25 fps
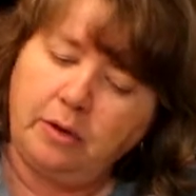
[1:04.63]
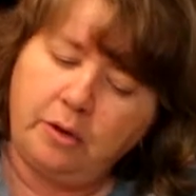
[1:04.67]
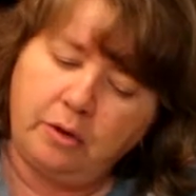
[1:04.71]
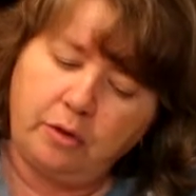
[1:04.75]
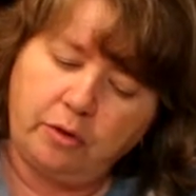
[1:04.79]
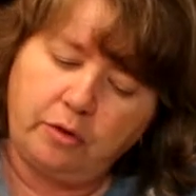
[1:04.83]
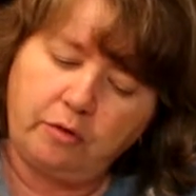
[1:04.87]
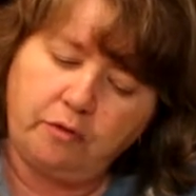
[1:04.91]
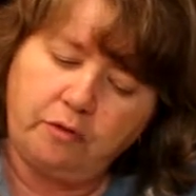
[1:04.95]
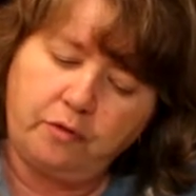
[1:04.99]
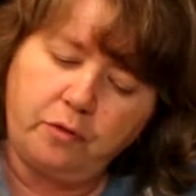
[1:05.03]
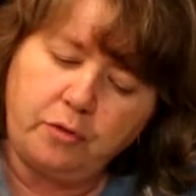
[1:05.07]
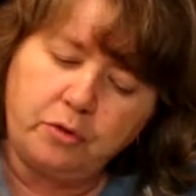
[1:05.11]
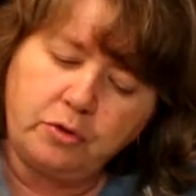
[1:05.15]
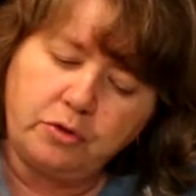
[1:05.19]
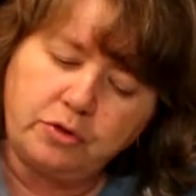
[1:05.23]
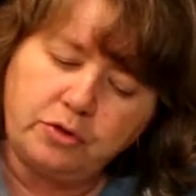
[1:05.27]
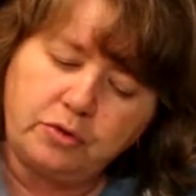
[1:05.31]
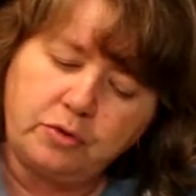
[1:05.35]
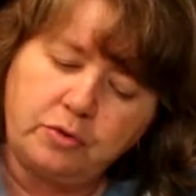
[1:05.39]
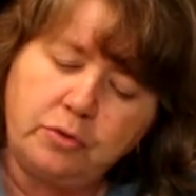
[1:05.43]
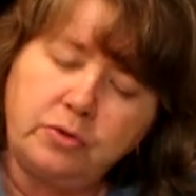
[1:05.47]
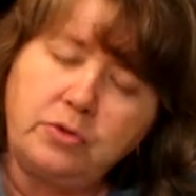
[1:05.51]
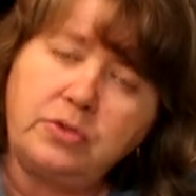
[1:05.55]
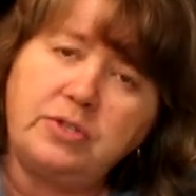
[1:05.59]
the 4
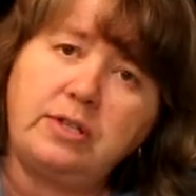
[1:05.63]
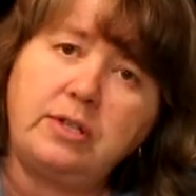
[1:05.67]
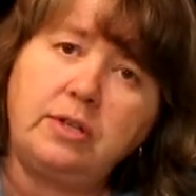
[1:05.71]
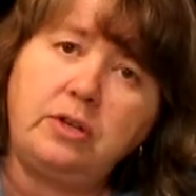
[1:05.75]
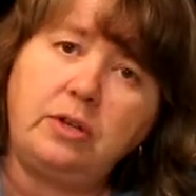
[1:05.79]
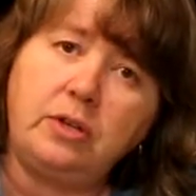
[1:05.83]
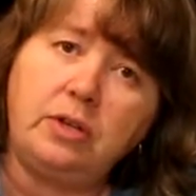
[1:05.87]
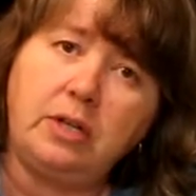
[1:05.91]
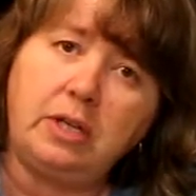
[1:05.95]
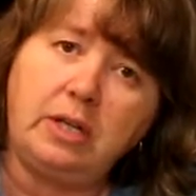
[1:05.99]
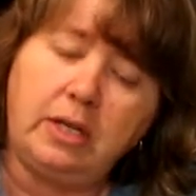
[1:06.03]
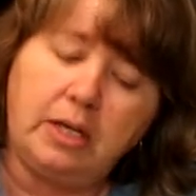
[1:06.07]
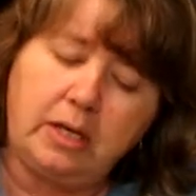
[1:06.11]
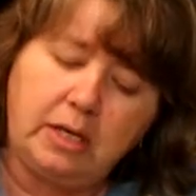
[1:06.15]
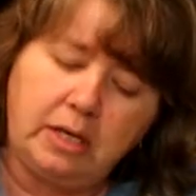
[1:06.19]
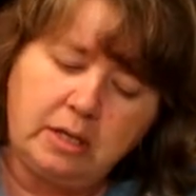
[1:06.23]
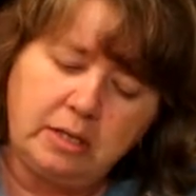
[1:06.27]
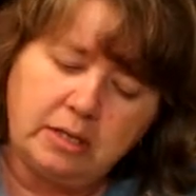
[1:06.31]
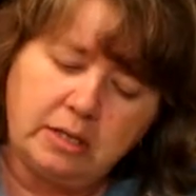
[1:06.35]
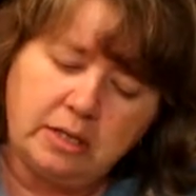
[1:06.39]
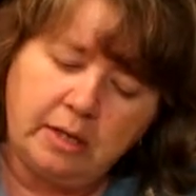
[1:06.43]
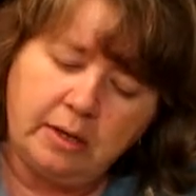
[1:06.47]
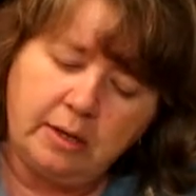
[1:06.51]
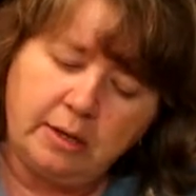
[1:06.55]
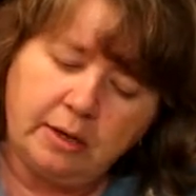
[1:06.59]
screws that you
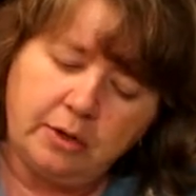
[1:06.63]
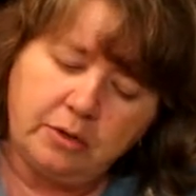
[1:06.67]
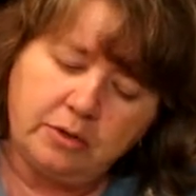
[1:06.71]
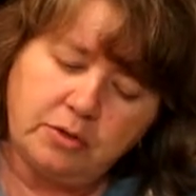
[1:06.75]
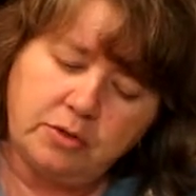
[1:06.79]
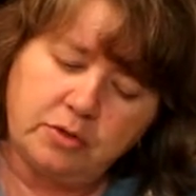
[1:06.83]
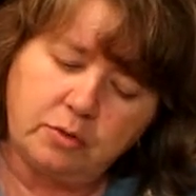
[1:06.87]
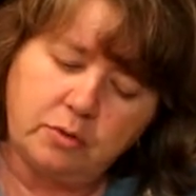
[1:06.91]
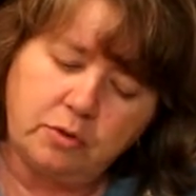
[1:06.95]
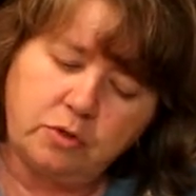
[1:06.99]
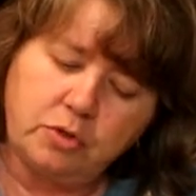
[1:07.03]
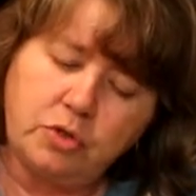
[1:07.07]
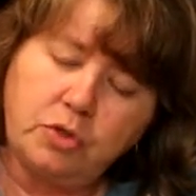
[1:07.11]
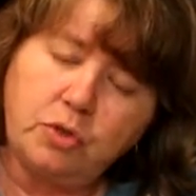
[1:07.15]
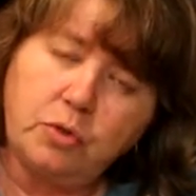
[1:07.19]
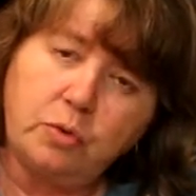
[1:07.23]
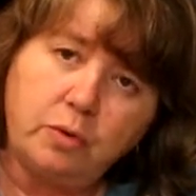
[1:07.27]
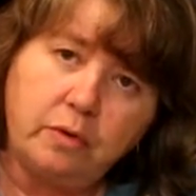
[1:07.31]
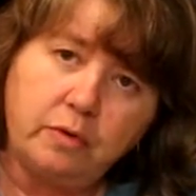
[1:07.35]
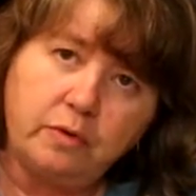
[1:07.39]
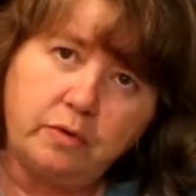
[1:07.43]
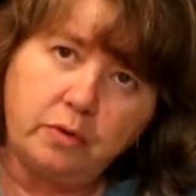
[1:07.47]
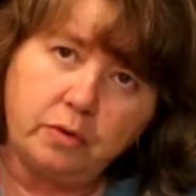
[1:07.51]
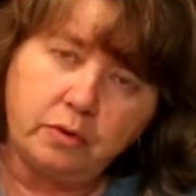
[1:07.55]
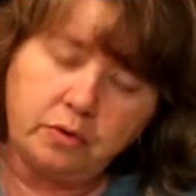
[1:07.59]
need. So 2
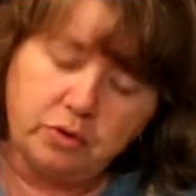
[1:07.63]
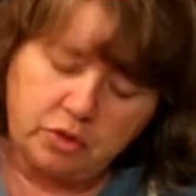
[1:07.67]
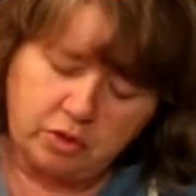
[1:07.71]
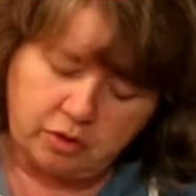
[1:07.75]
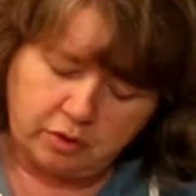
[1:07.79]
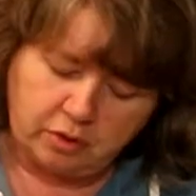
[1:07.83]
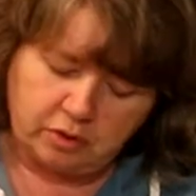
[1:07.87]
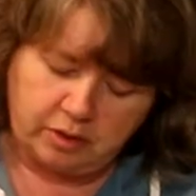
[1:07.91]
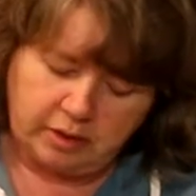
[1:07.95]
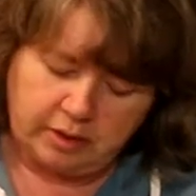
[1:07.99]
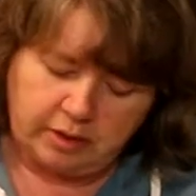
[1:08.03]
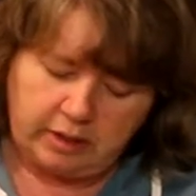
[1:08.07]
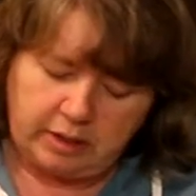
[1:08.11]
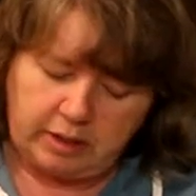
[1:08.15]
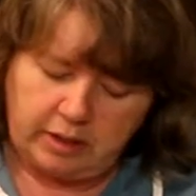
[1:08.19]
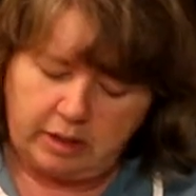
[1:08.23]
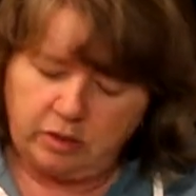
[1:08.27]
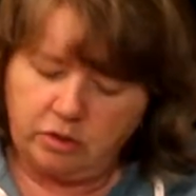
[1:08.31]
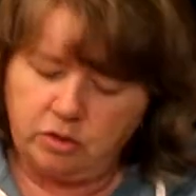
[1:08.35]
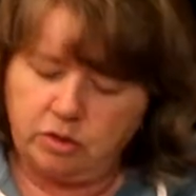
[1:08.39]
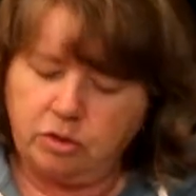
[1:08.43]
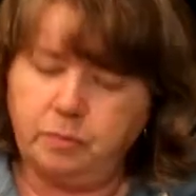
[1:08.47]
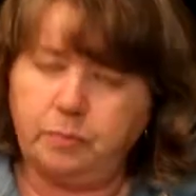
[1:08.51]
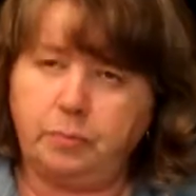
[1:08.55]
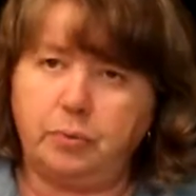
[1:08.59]
of those you're going to
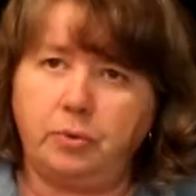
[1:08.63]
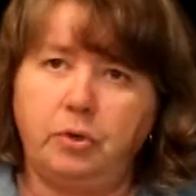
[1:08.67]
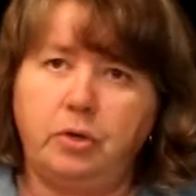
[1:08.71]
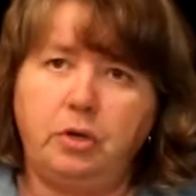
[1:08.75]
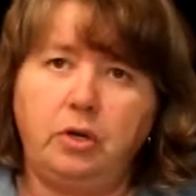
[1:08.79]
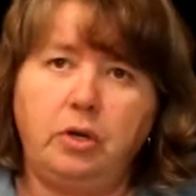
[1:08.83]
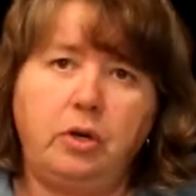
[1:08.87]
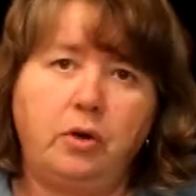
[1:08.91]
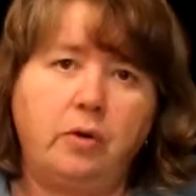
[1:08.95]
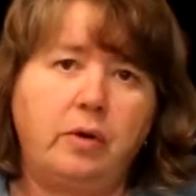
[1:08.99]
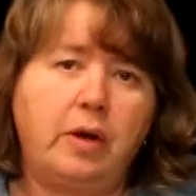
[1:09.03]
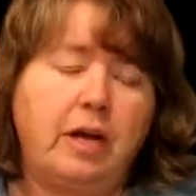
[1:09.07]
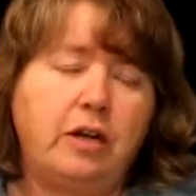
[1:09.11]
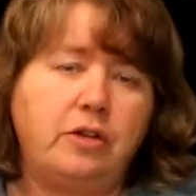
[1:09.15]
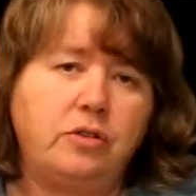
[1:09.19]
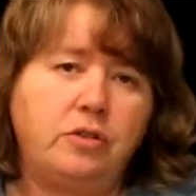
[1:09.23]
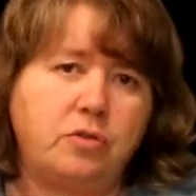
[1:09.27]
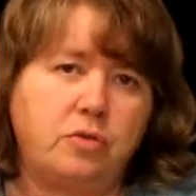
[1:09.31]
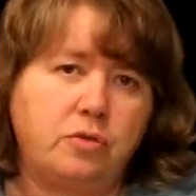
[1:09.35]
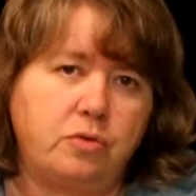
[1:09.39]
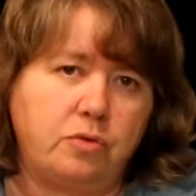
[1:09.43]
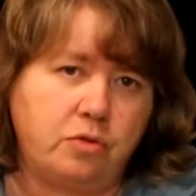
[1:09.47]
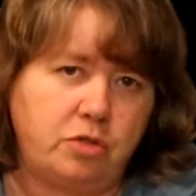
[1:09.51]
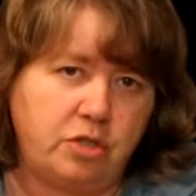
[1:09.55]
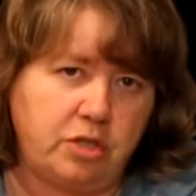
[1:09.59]
need to put your
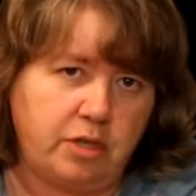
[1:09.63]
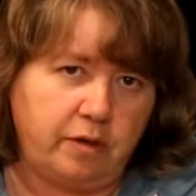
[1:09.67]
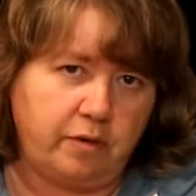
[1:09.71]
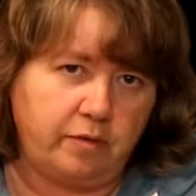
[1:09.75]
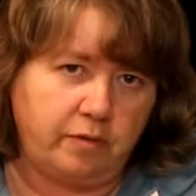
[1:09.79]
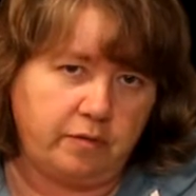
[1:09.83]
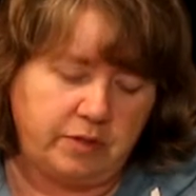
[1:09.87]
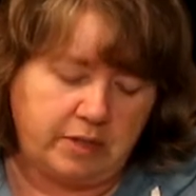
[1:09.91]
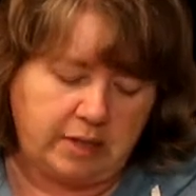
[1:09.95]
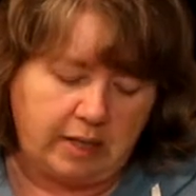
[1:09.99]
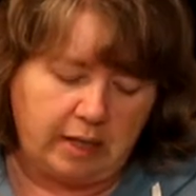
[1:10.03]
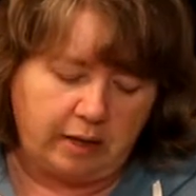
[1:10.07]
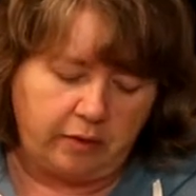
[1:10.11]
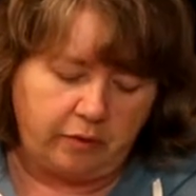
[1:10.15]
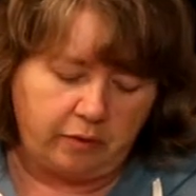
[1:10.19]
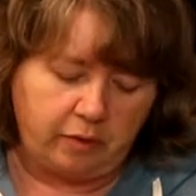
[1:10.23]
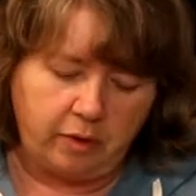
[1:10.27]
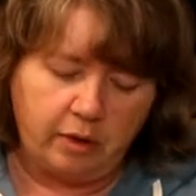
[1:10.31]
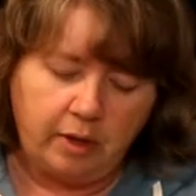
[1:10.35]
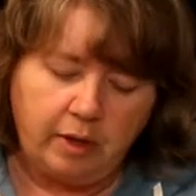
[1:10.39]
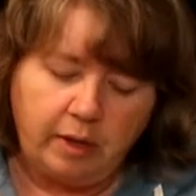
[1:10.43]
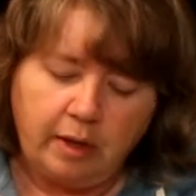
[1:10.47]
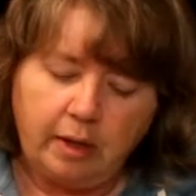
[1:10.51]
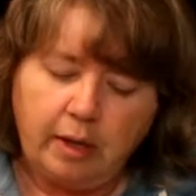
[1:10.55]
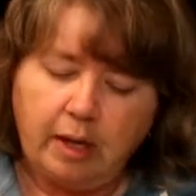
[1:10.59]
actual shelf
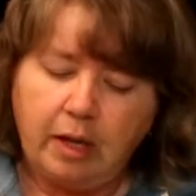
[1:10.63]
together,